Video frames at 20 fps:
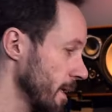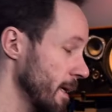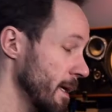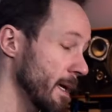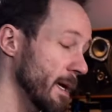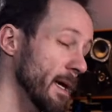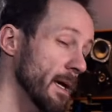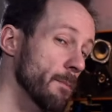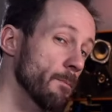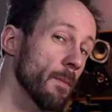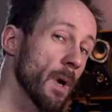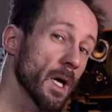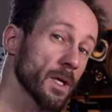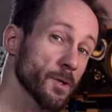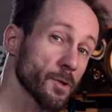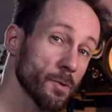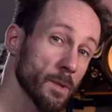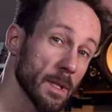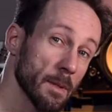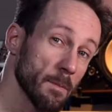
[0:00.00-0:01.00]
And
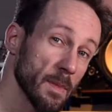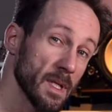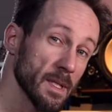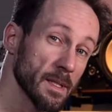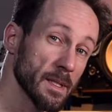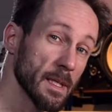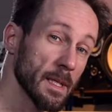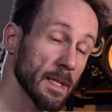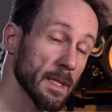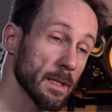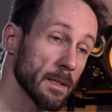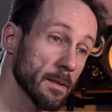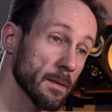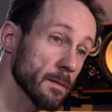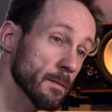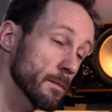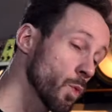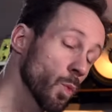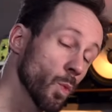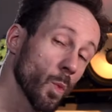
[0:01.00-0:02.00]
mastering means that
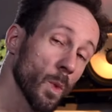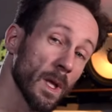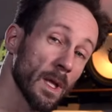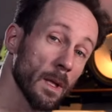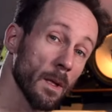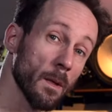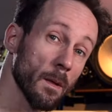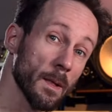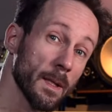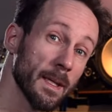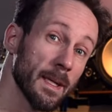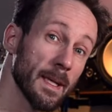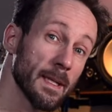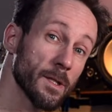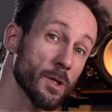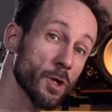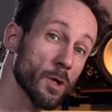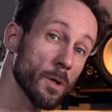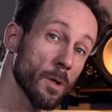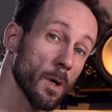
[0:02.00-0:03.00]
it will
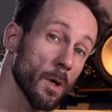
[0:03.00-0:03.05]
get